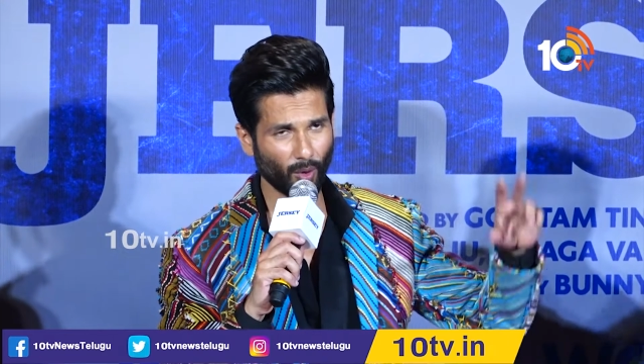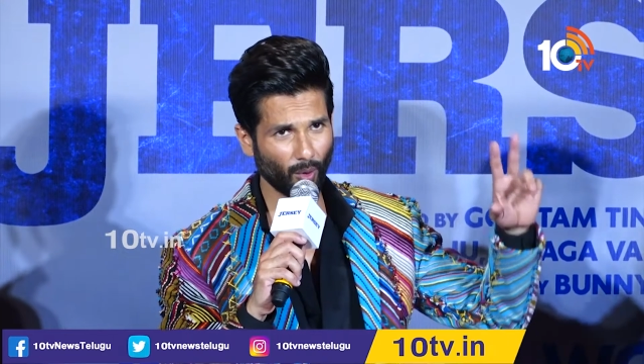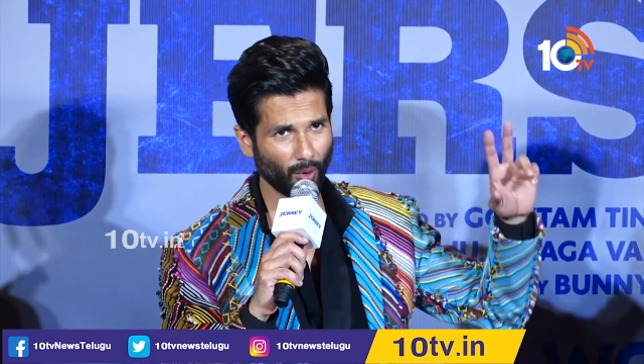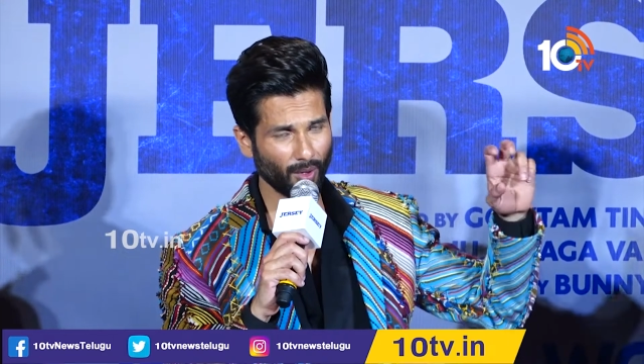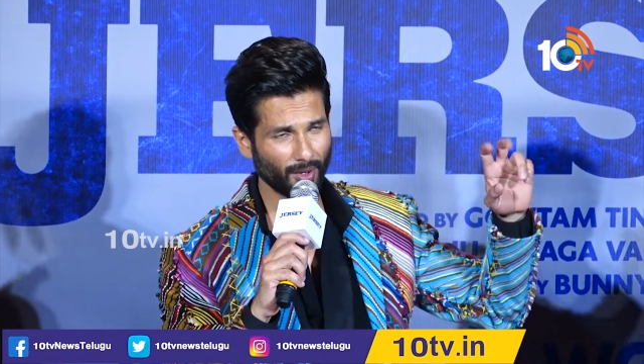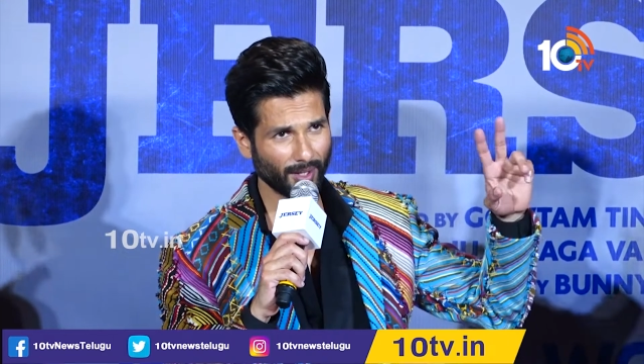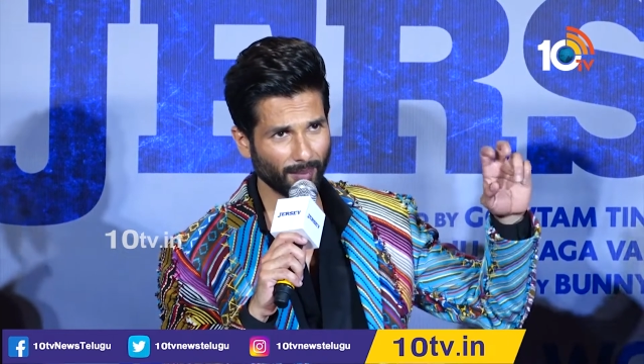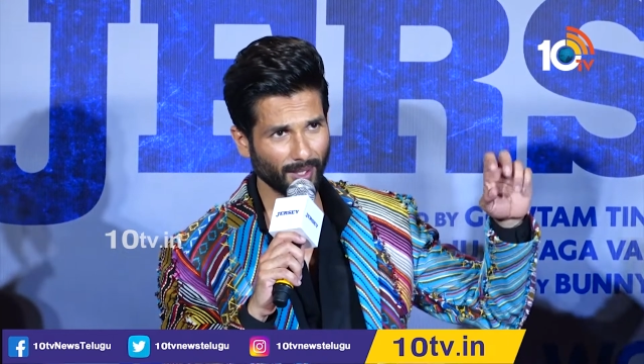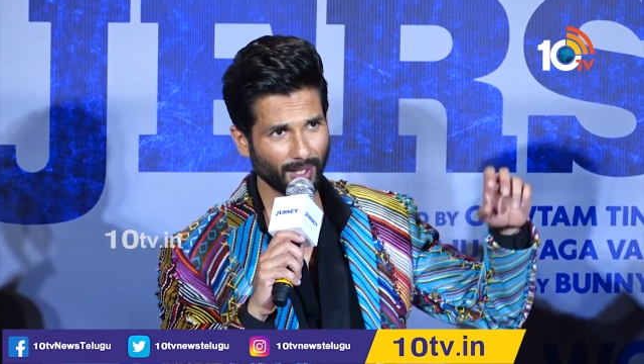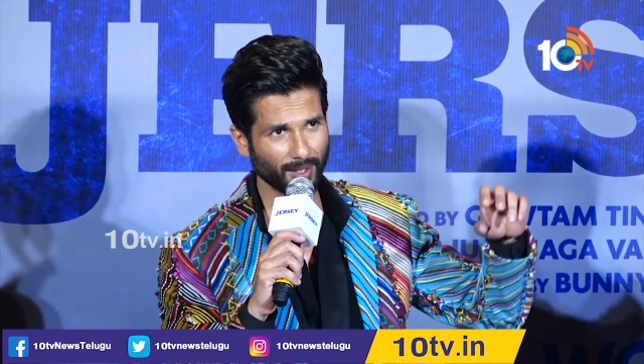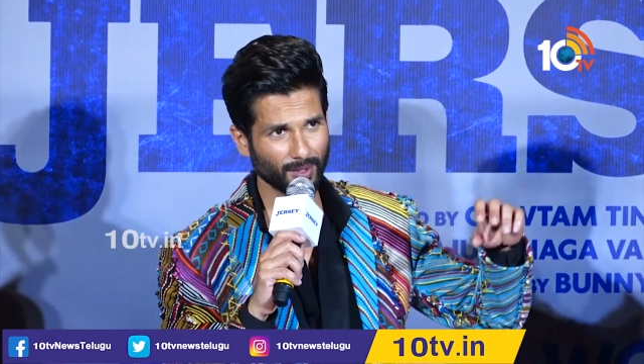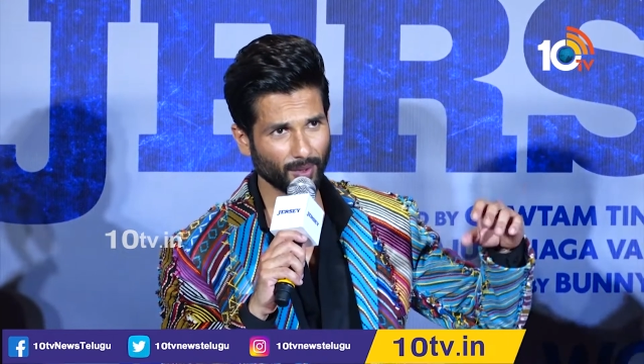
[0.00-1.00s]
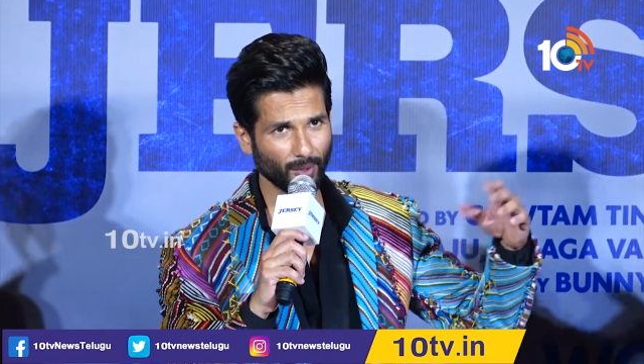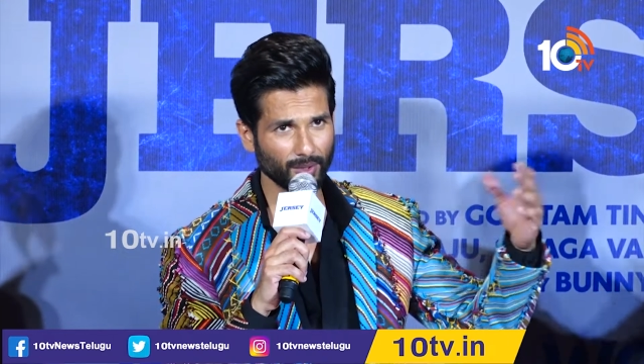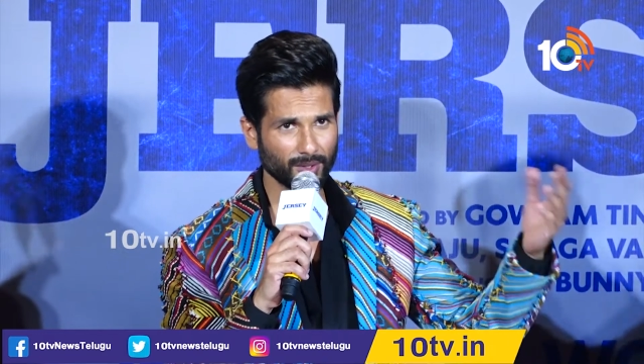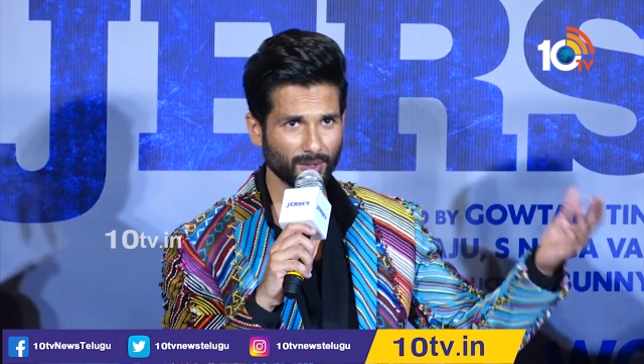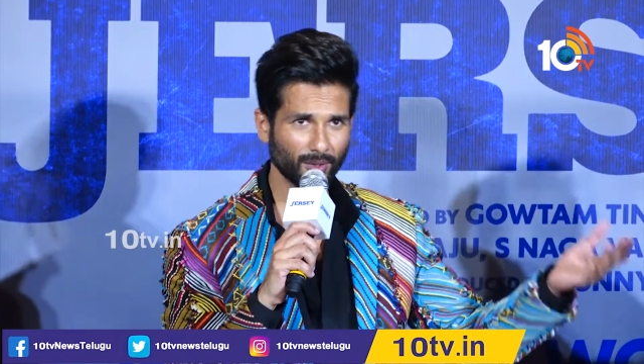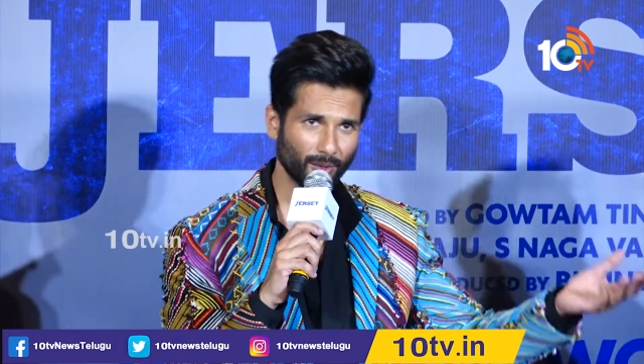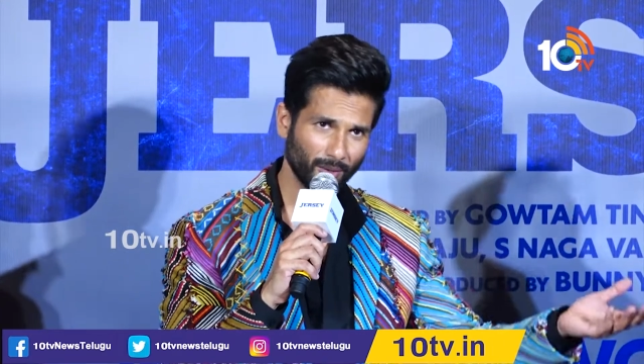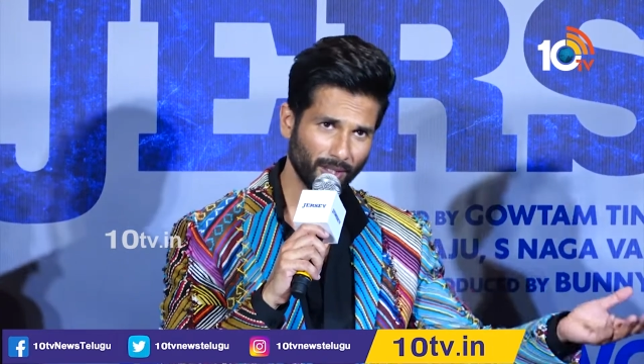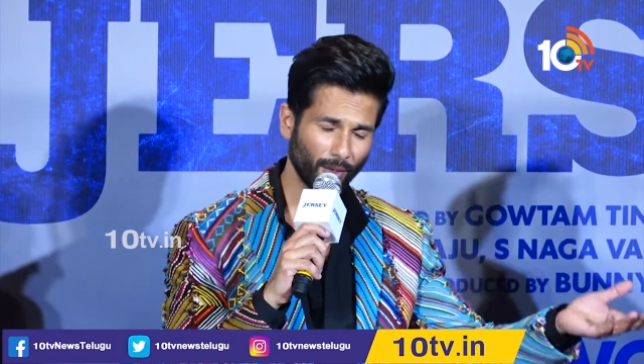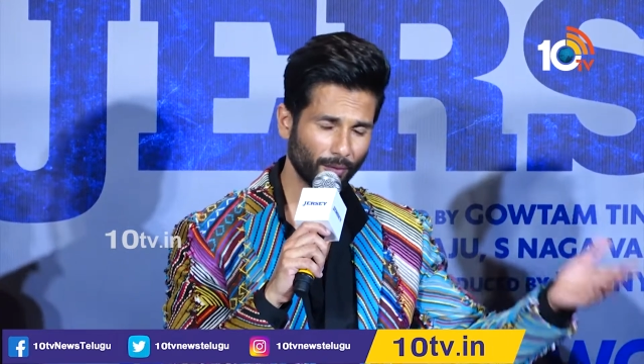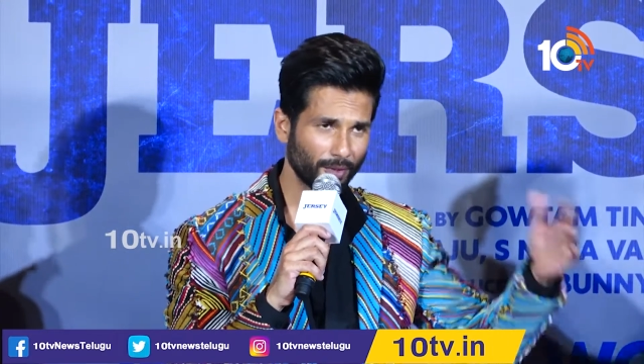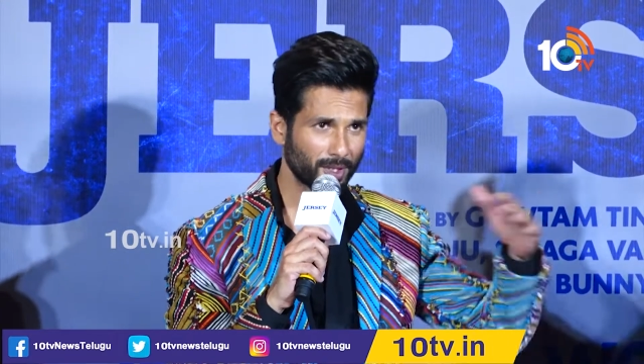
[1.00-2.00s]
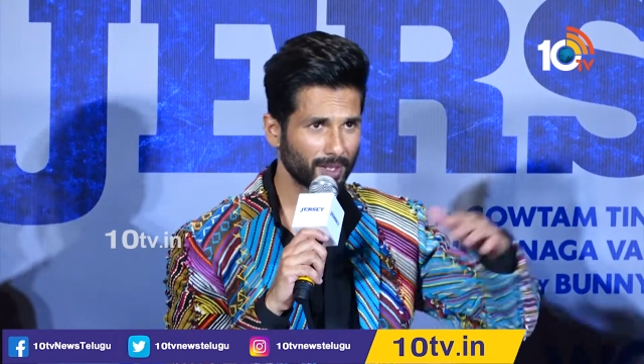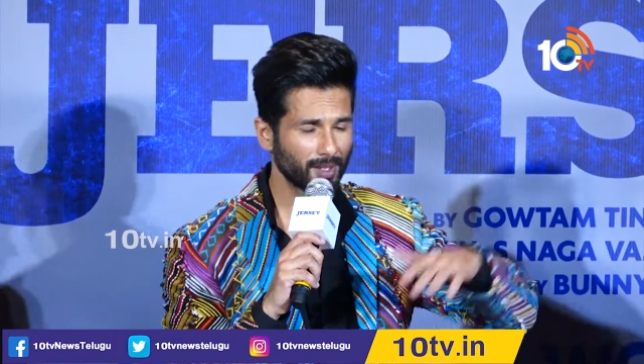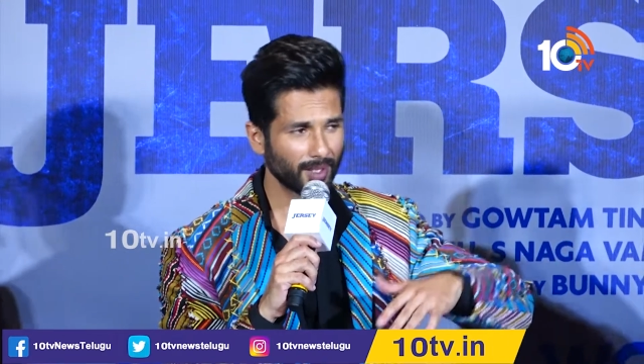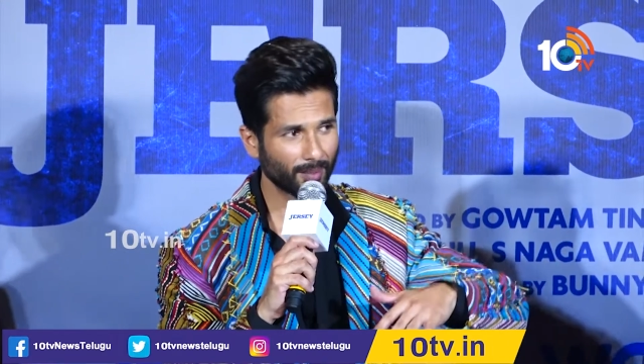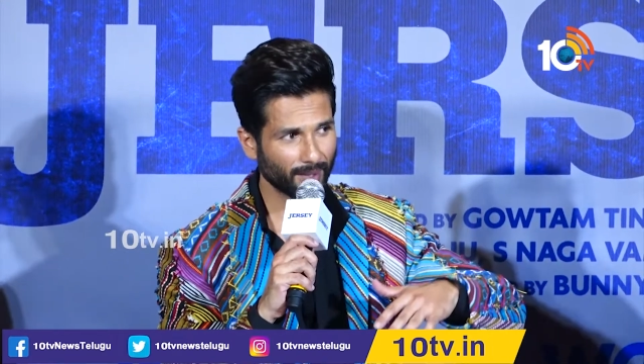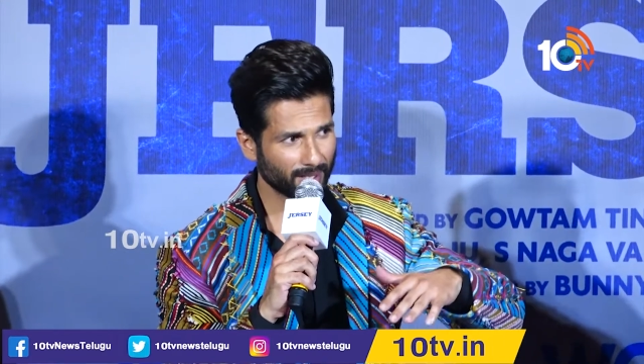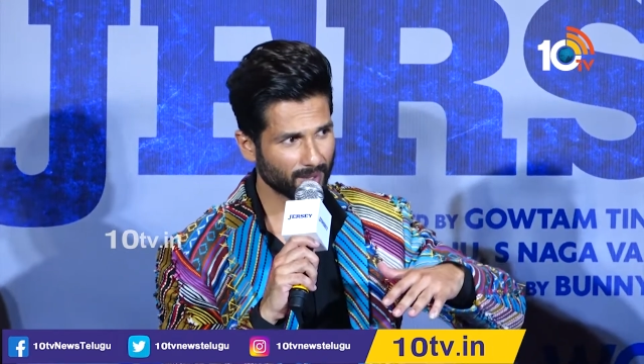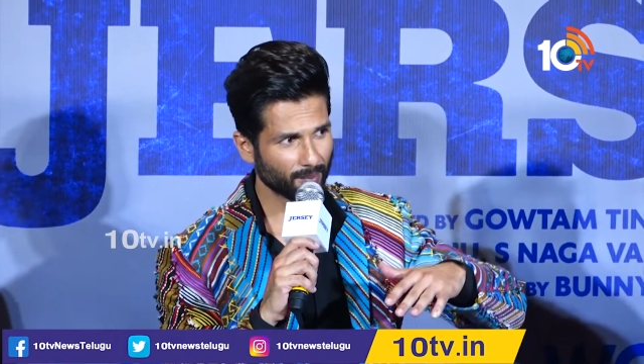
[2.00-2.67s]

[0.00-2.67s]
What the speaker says: called remakes because, you know, they're official remakes.